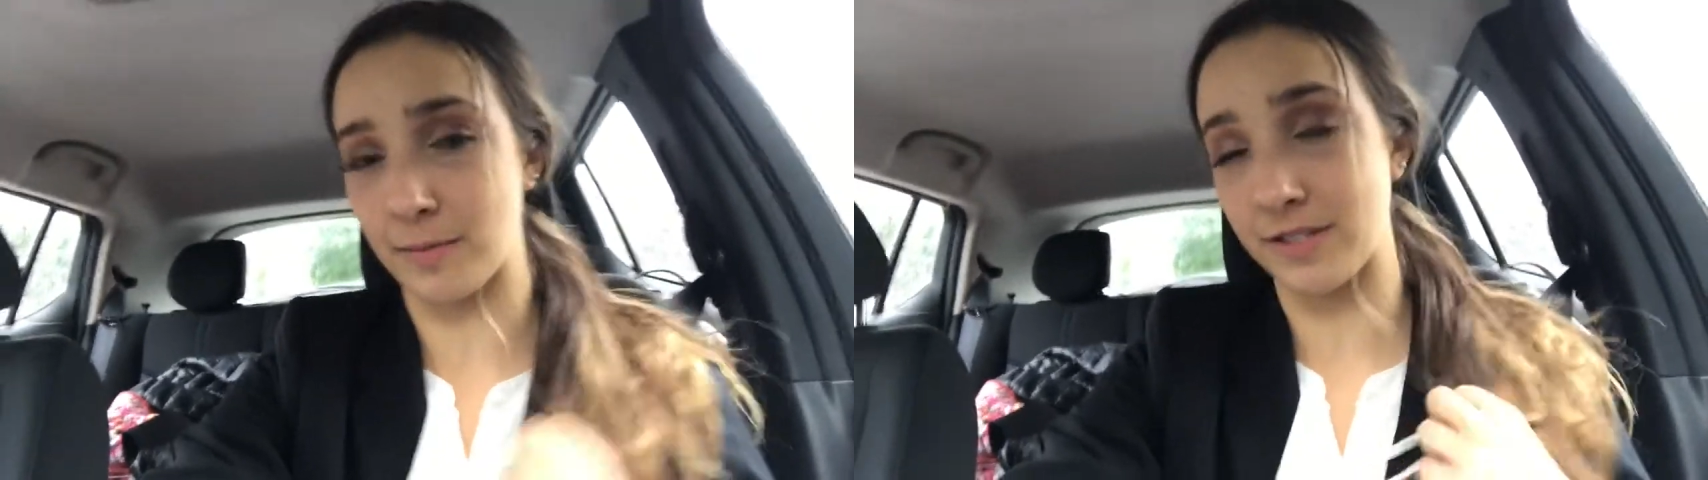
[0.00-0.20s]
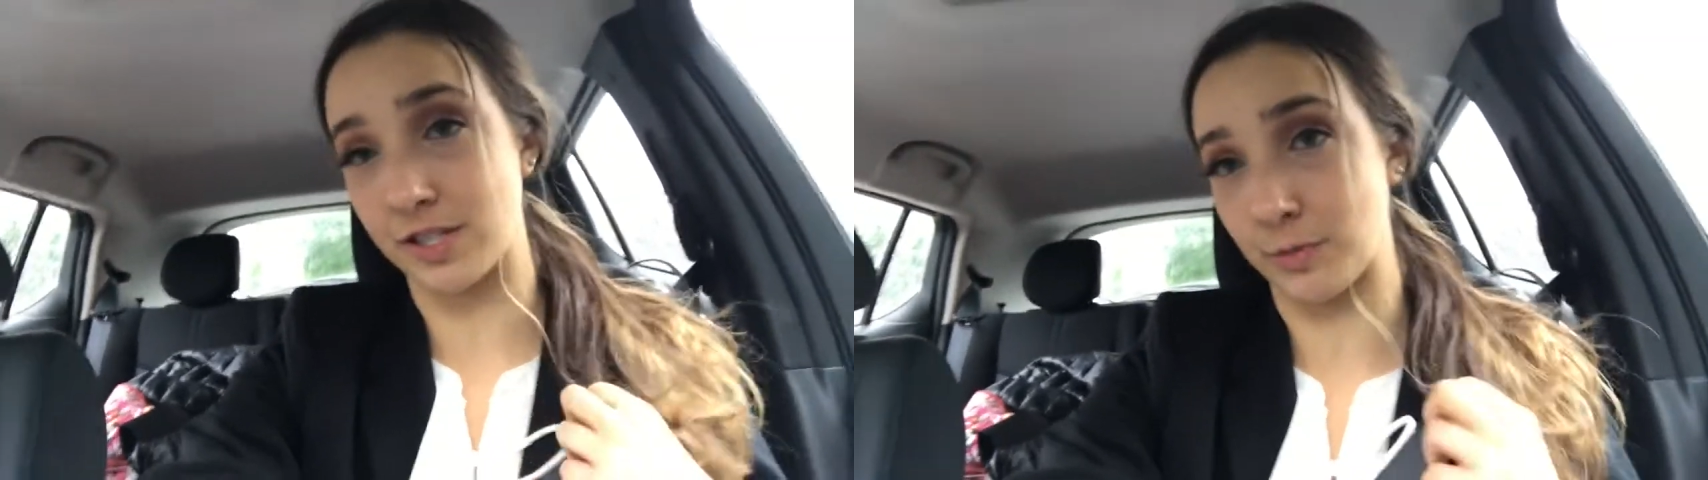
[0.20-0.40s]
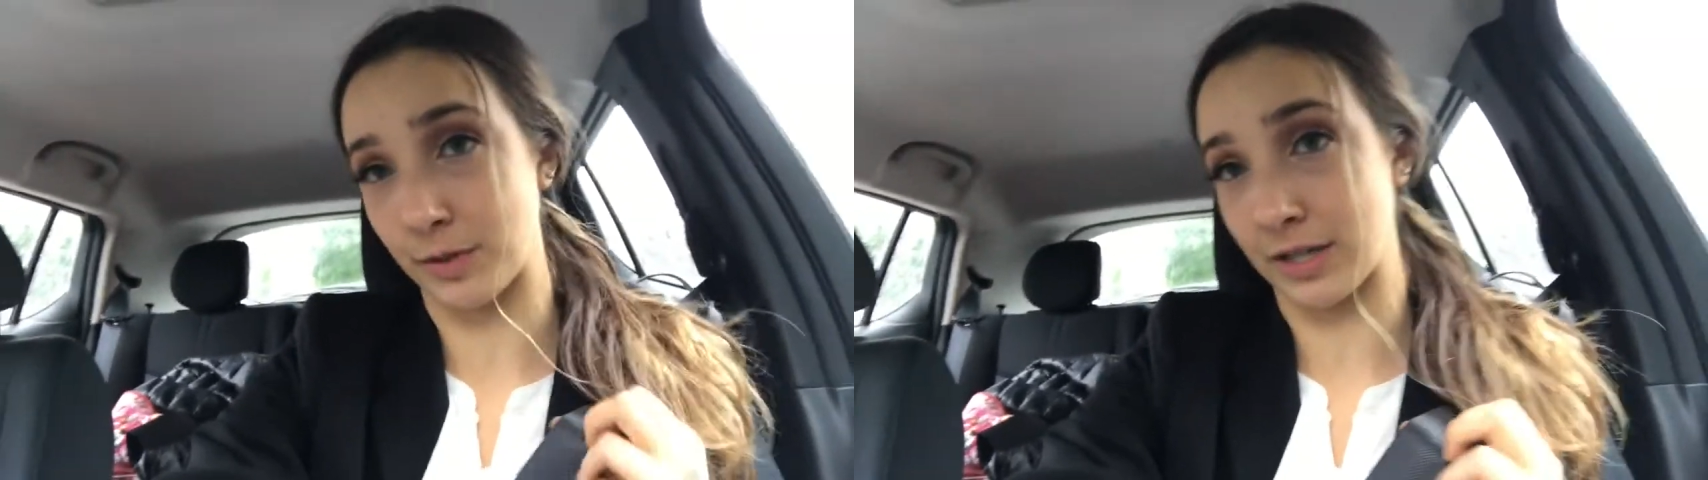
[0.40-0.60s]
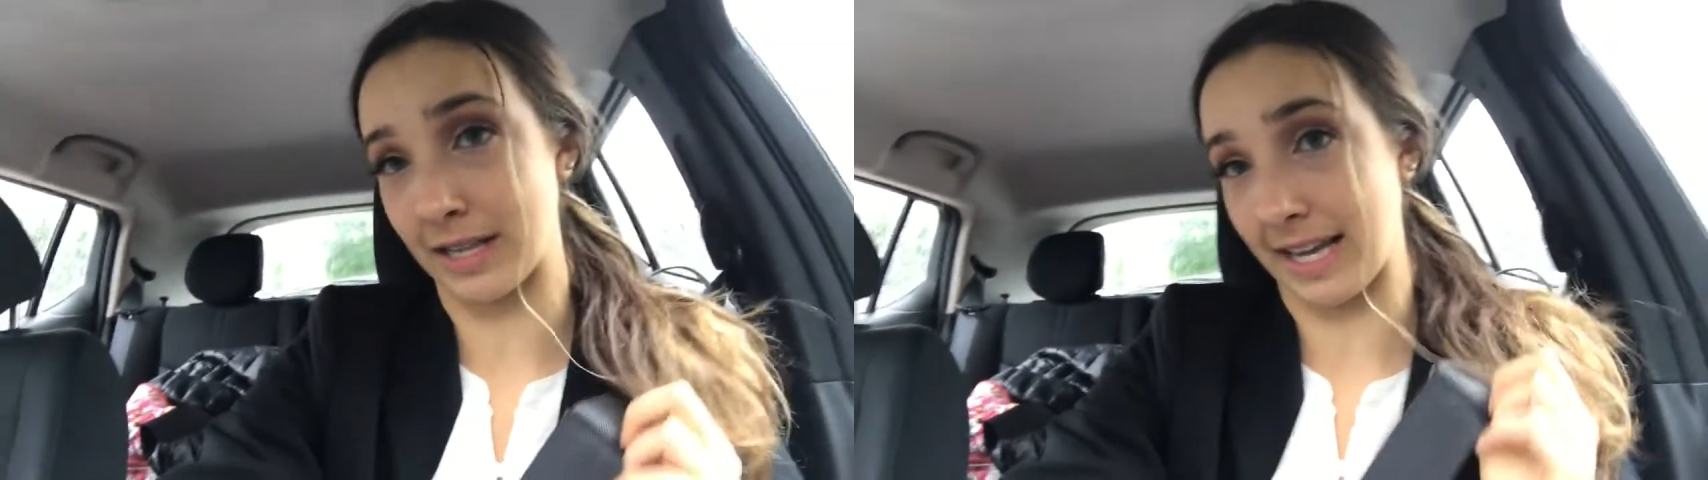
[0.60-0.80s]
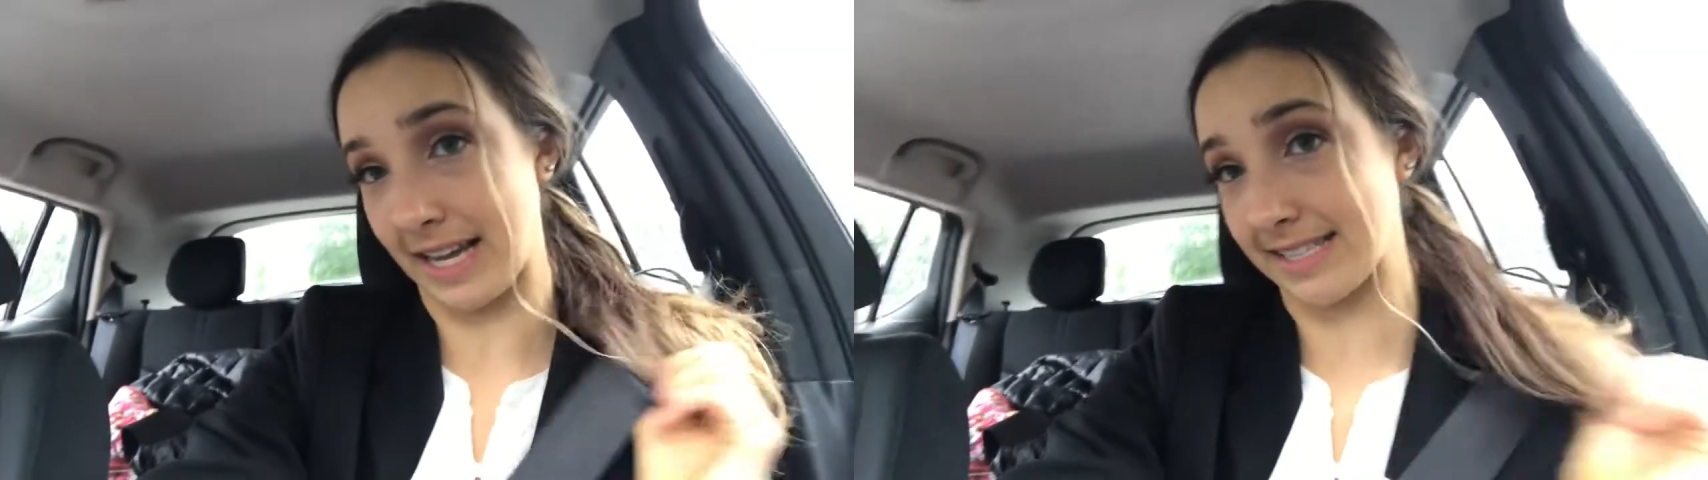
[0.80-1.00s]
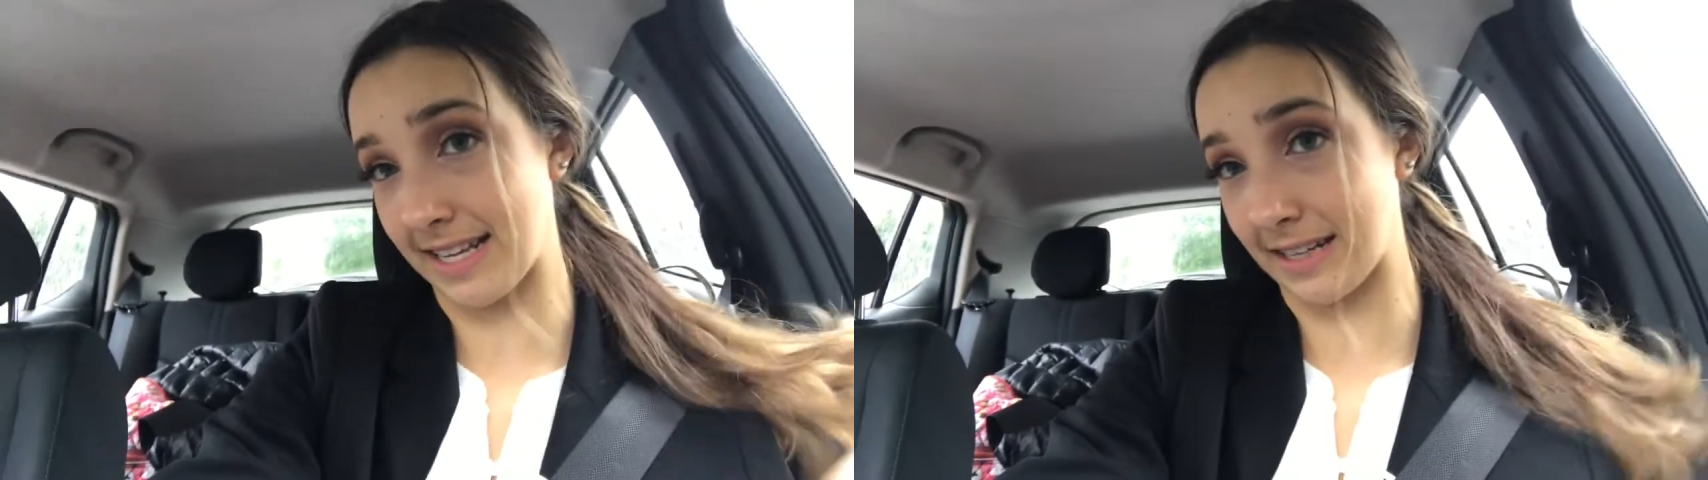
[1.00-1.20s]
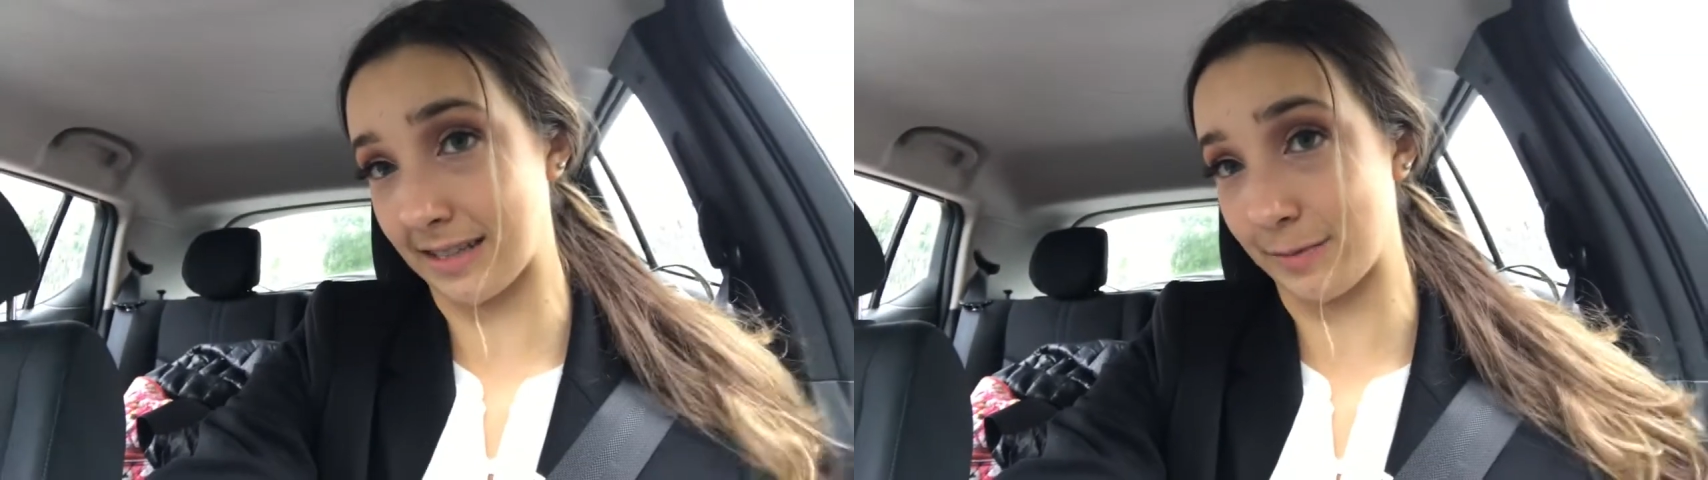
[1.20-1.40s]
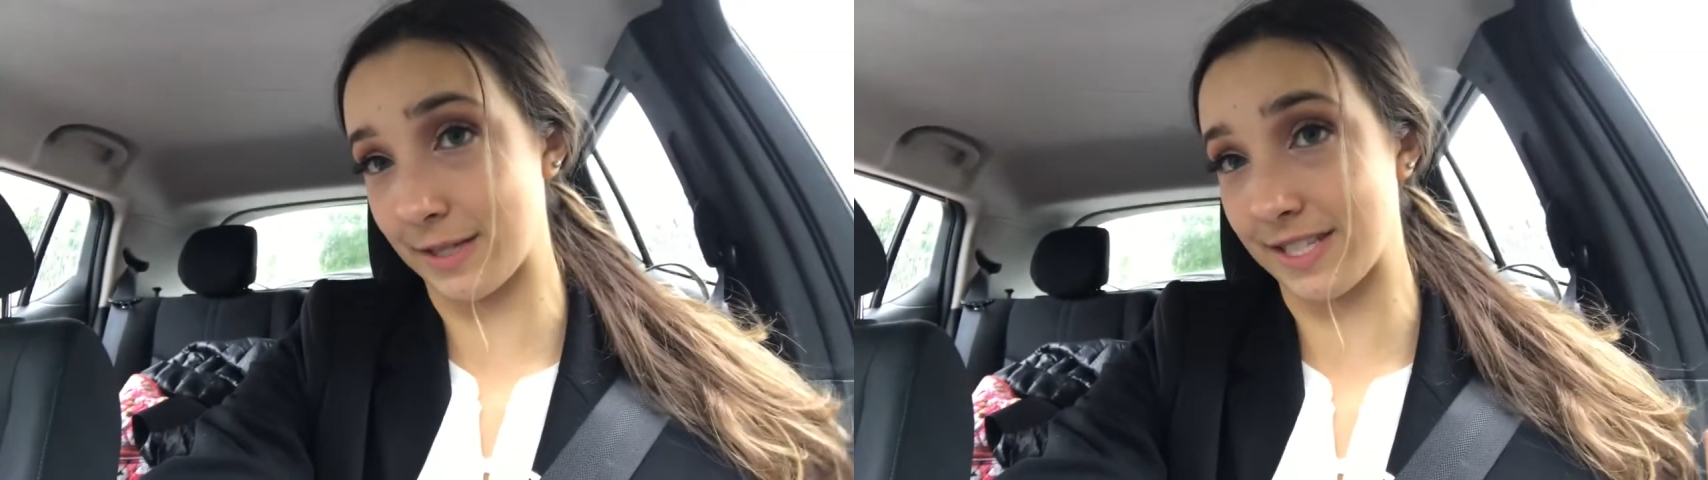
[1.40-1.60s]
been super like
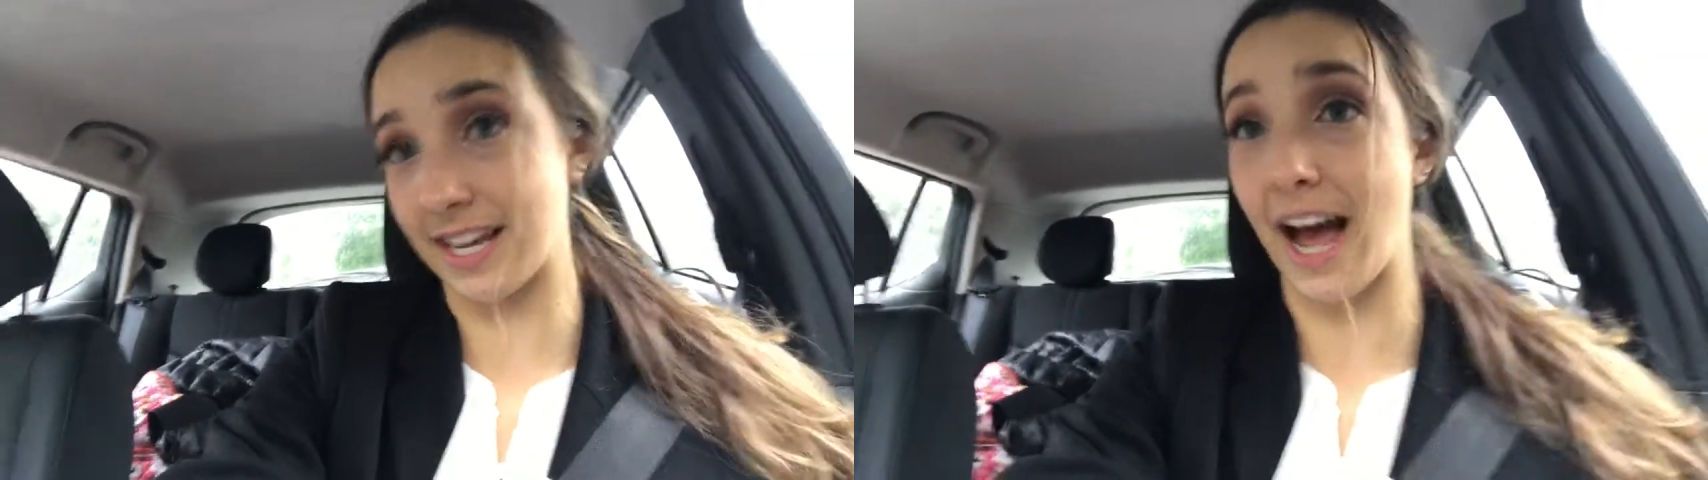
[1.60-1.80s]
aesthetically pleasing.